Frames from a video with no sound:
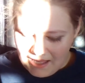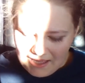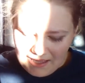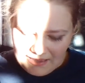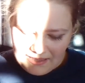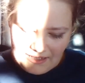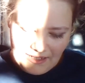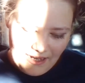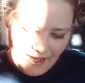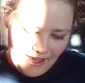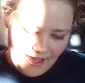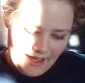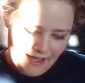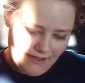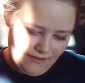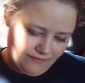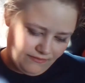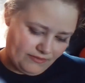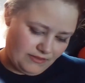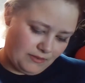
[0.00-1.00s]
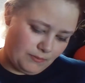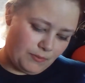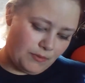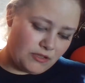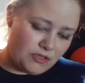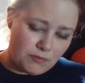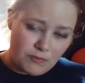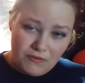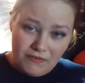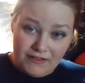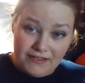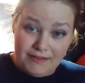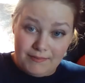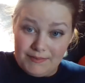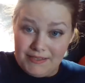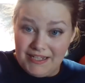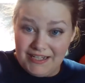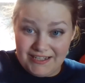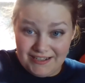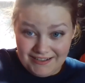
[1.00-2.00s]
And then I have the book-to-movie
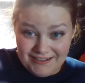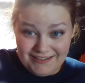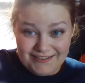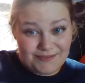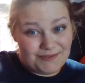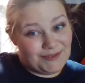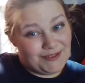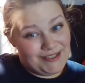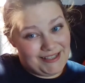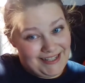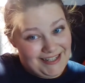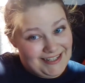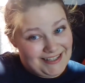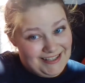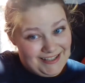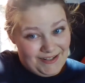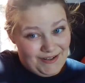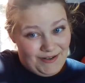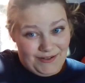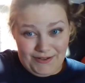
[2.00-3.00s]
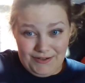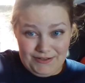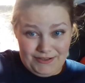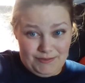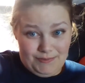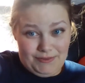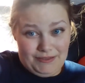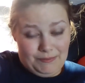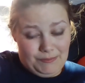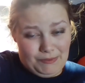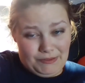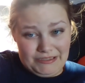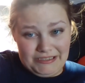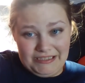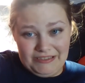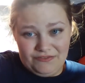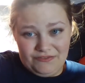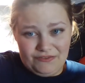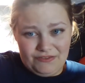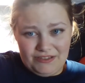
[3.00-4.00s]
adaptation. Well, it's not going to be the
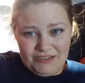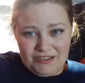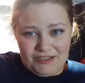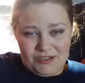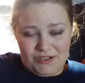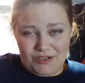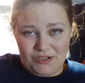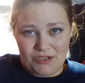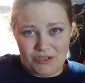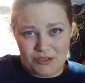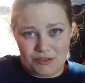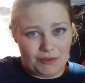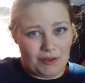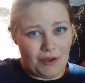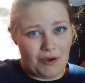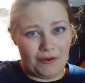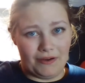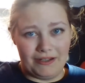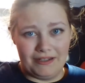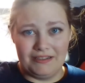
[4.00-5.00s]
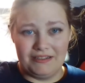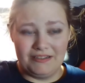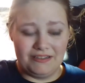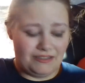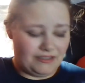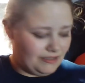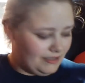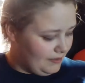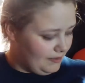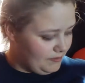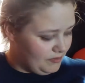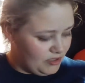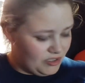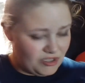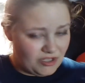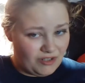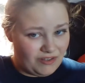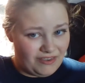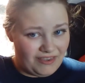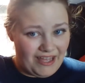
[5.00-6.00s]
book-tube. It's just too long and I'm just
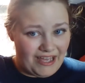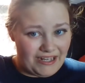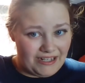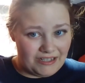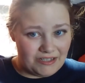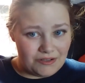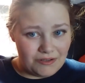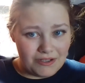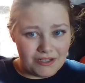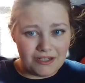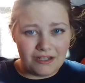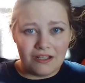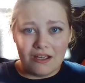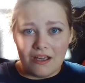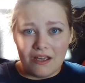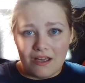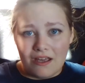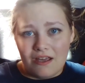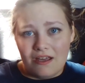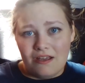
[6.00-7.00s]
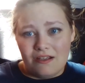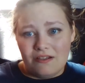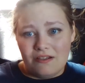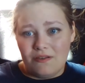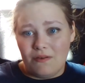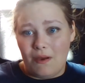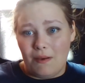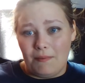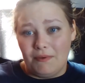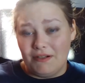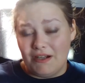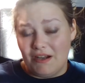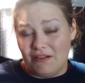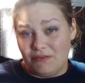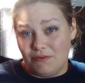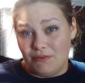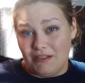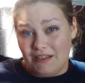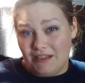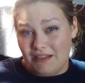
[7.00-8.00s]
not that into it. So I'm going to have
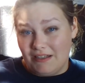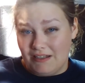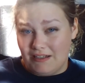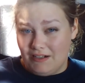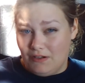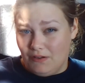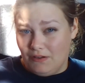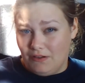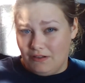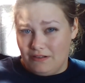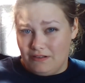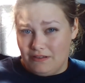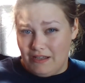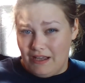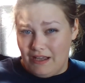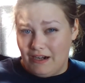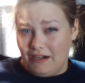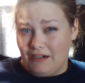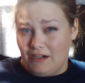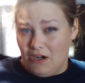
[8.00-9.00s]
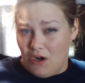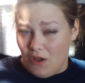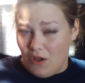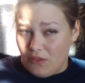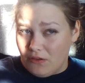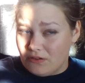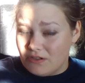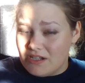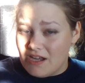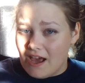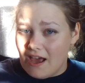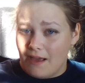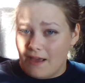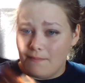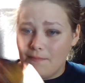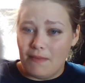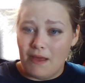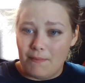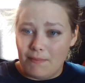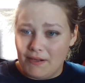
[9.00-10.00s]
to read this that at another
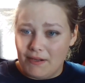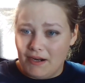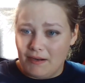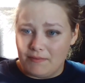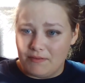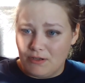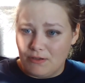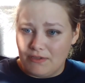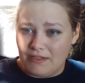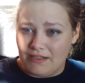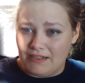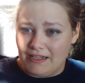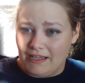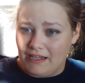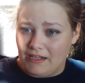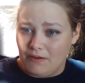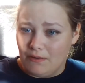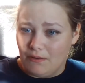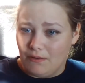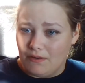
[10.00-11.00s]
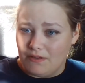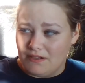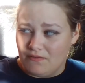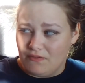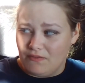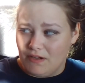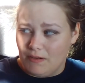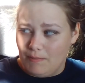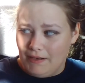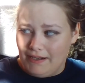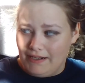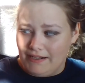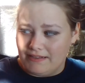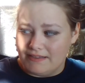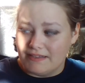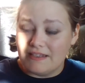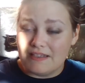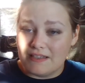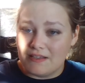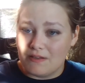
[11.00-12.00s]
time. But I'm choosing Mickey Nora's Infinite
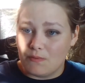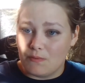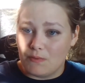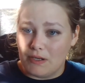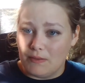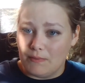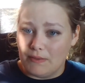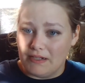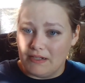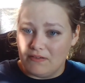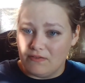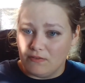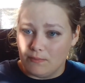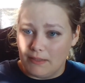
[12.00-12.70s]
Playlist. This is a reread for